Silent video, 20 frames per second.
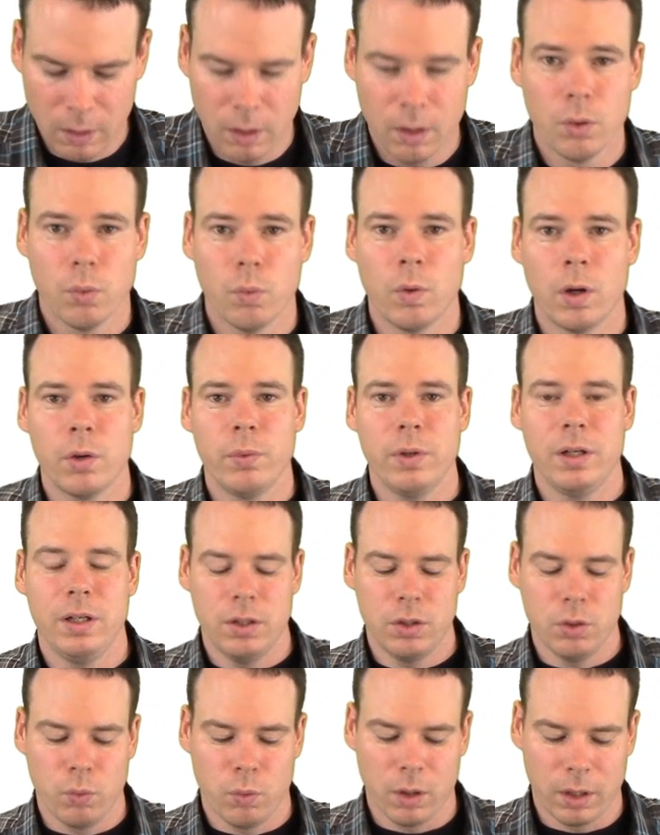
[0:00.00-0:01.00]
what do we need
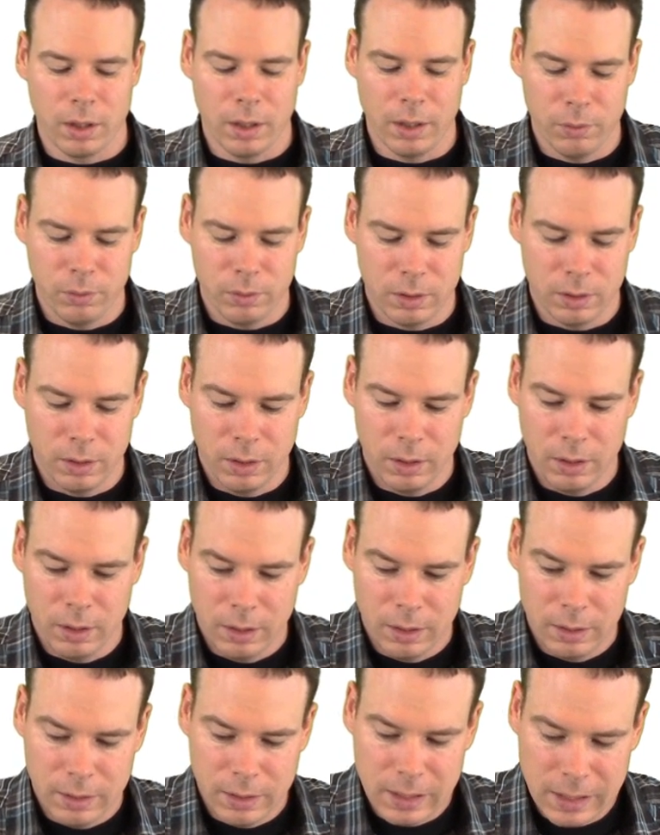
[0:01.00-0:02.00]
to work out
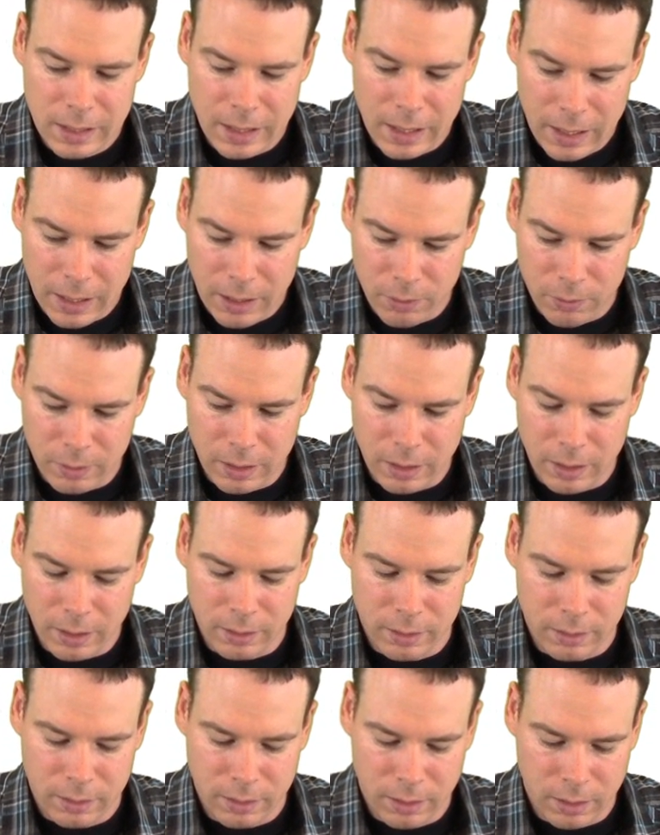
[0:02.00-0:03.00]
the area
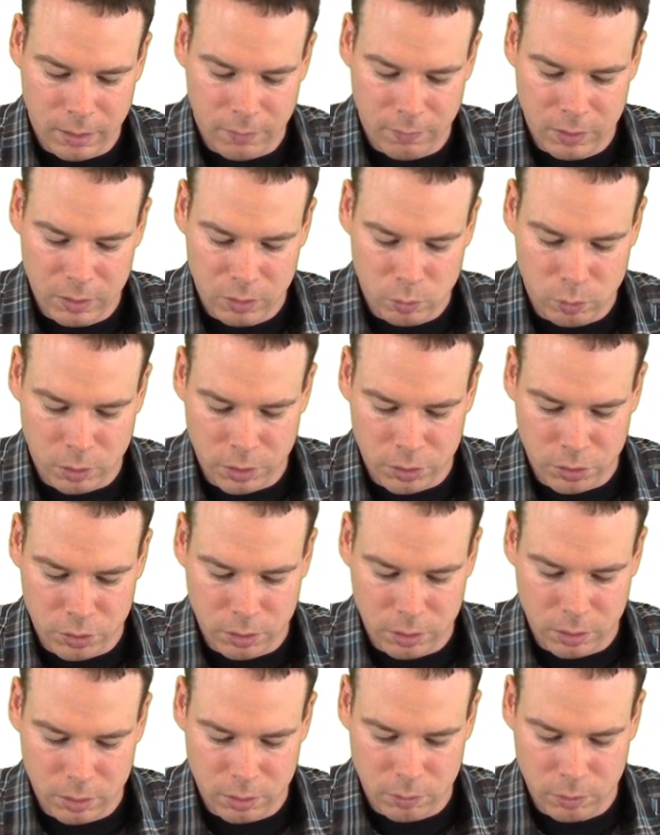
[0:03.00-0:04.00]
of this
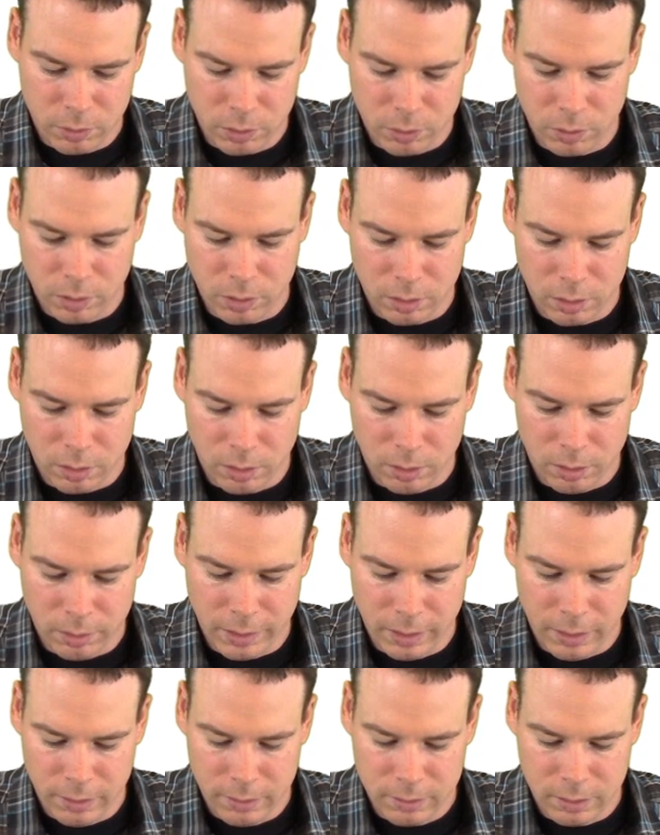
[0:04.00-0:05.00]
washer, which we're going to call
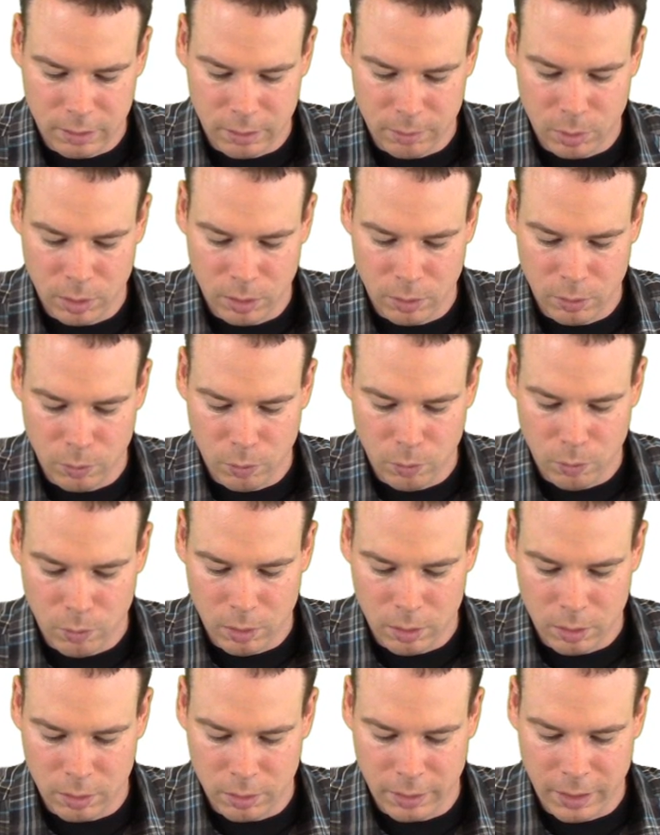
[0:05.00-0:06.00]
A
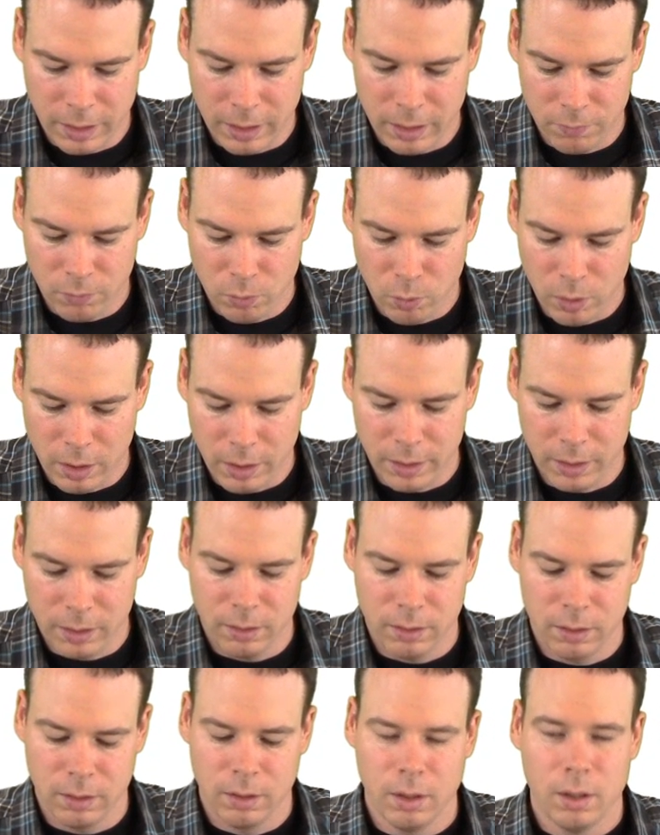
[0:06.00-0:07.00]
of y.
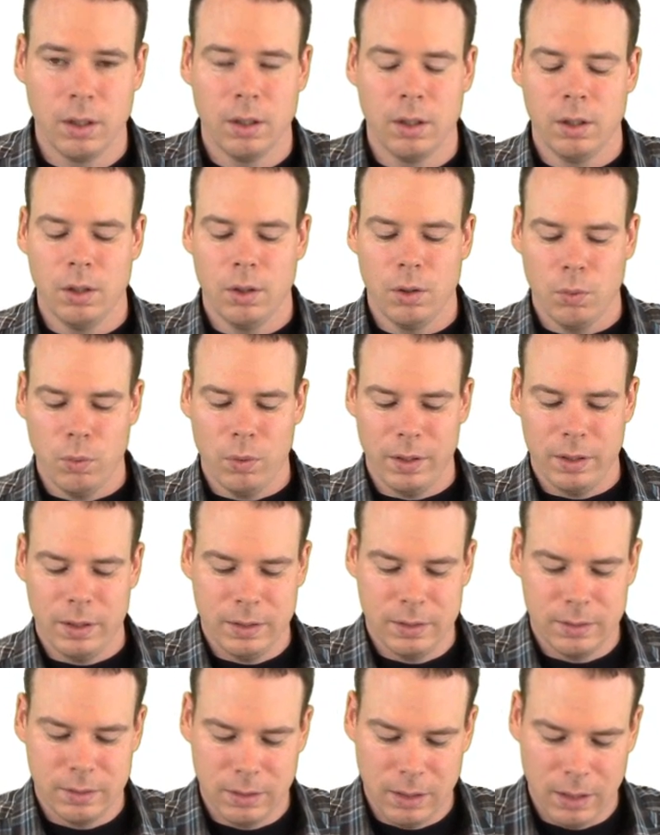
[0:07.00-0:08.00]
What
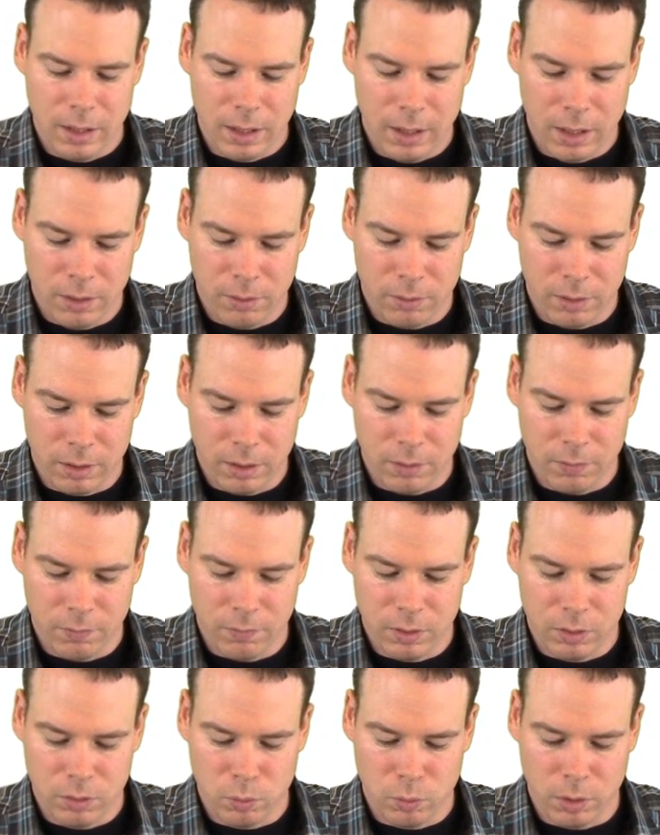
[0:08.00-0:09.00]
is the area of
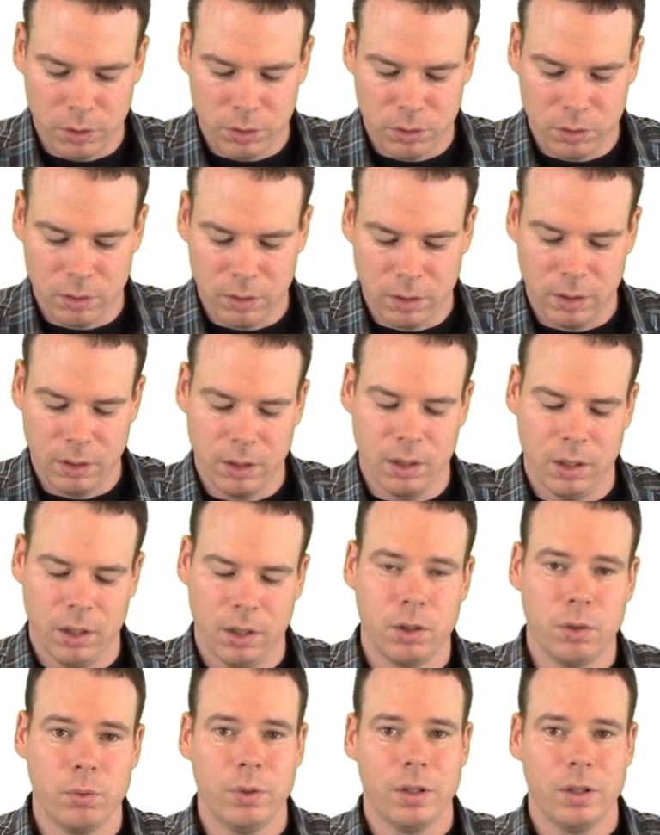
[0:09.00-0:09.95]
this washer? How do we